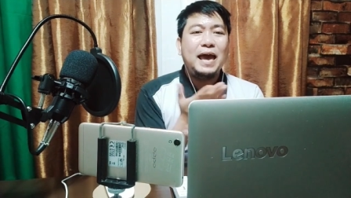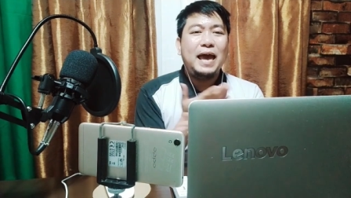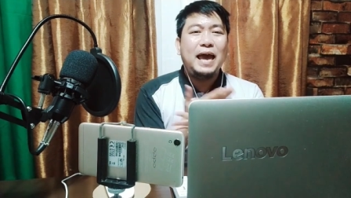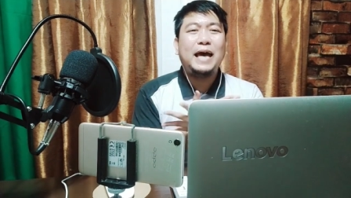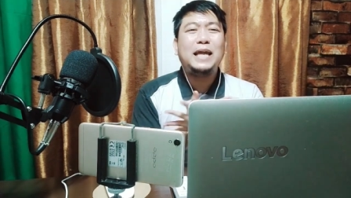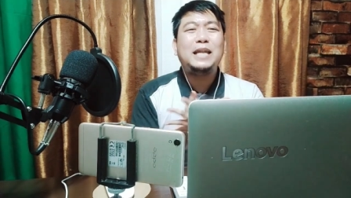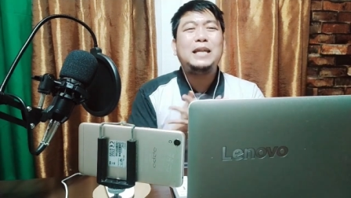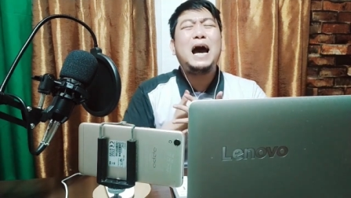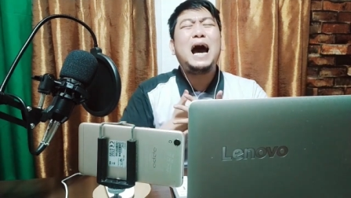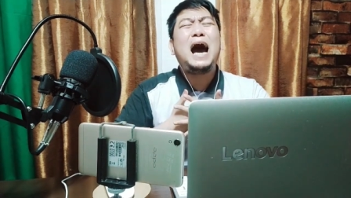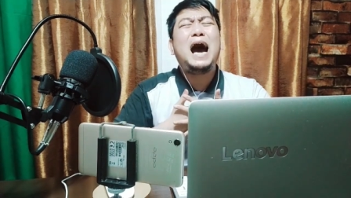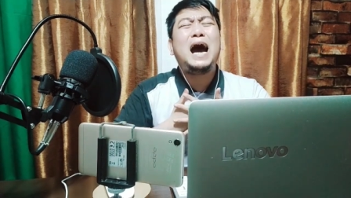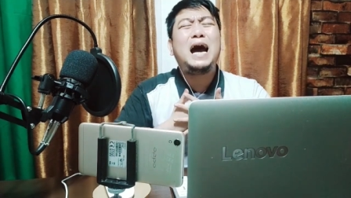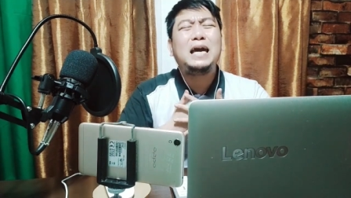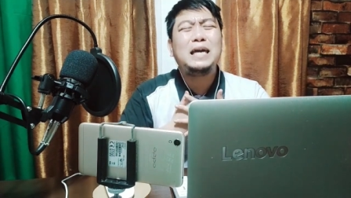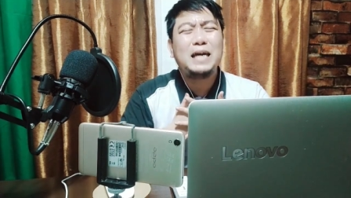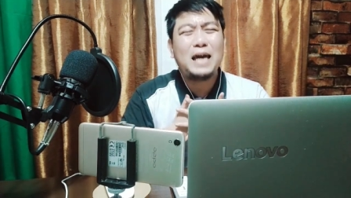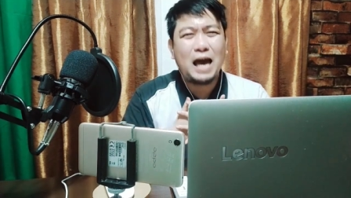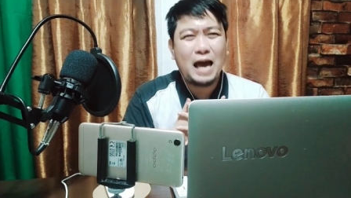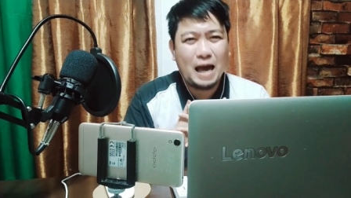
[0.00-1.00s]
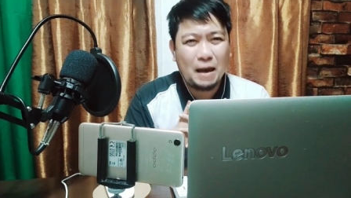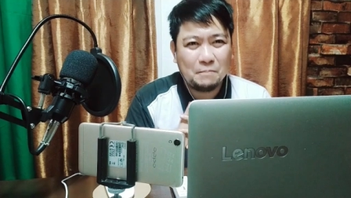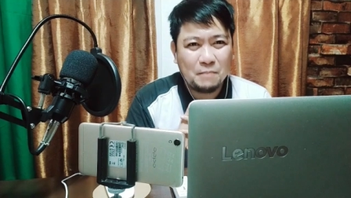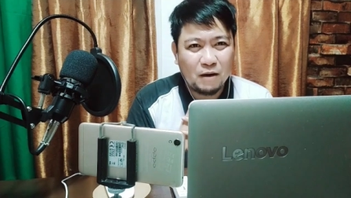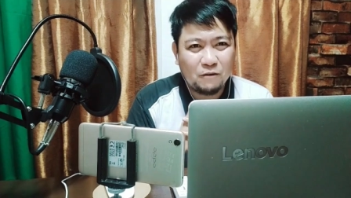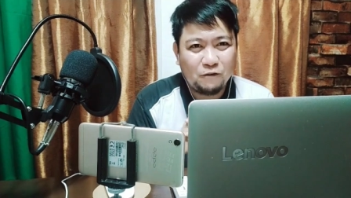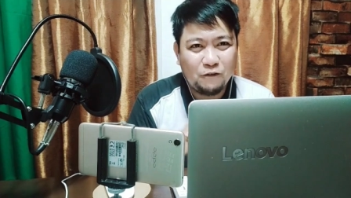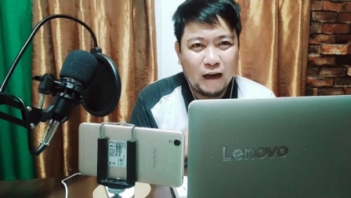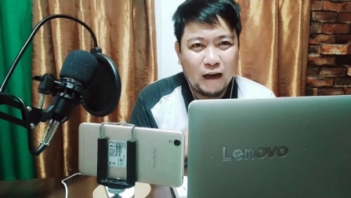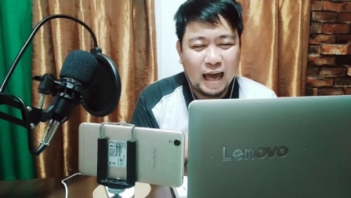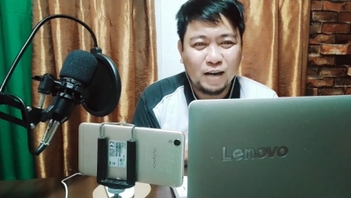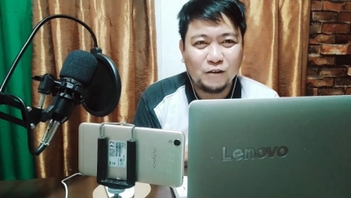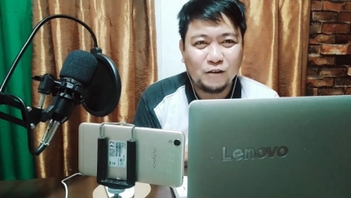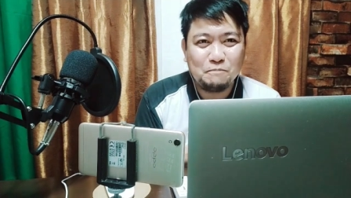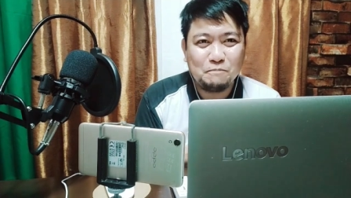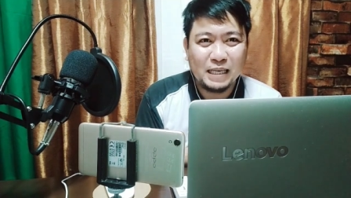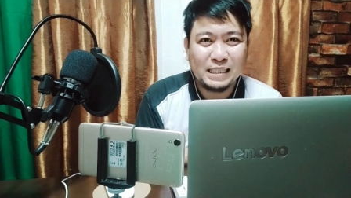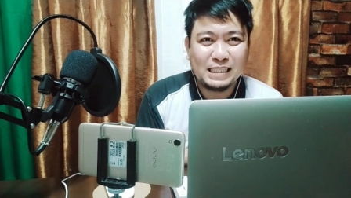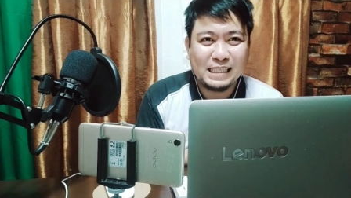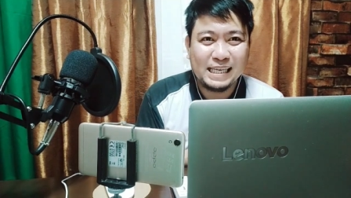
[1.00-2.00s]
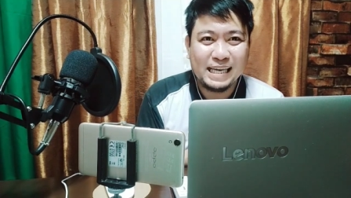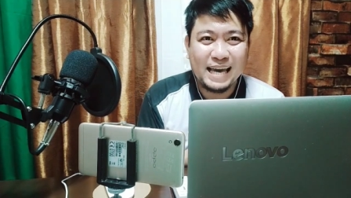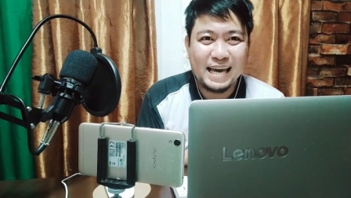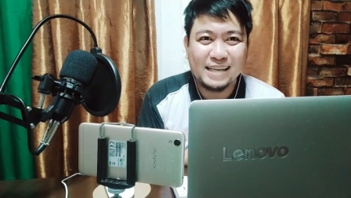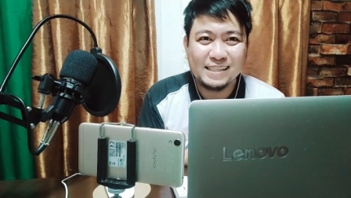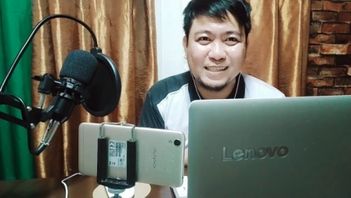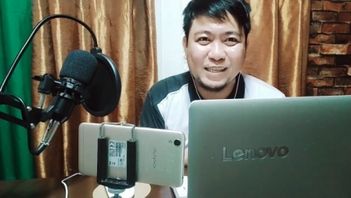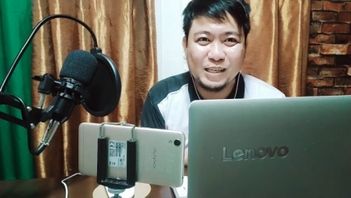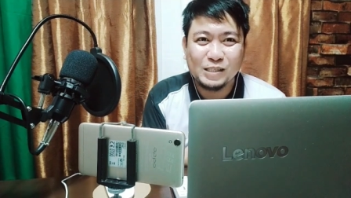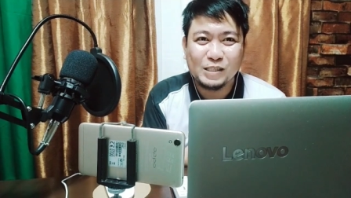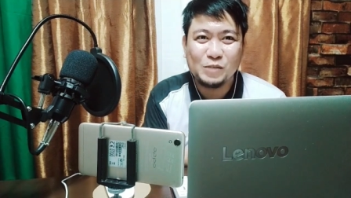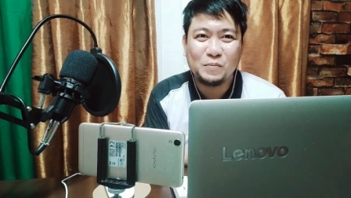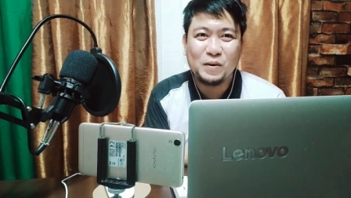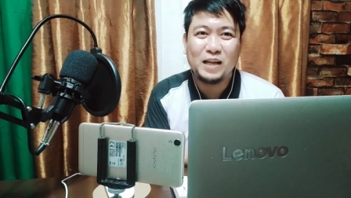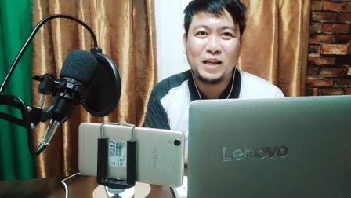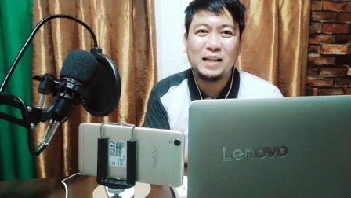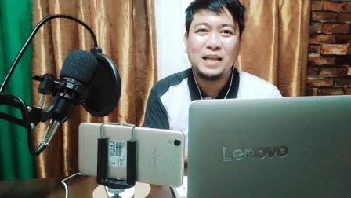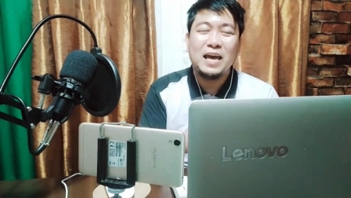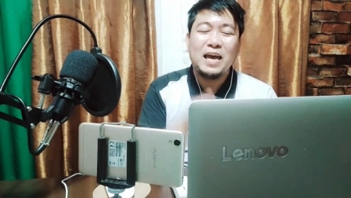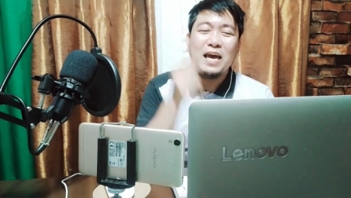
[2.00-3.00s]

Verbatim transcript: And I am a fan of BTS as well.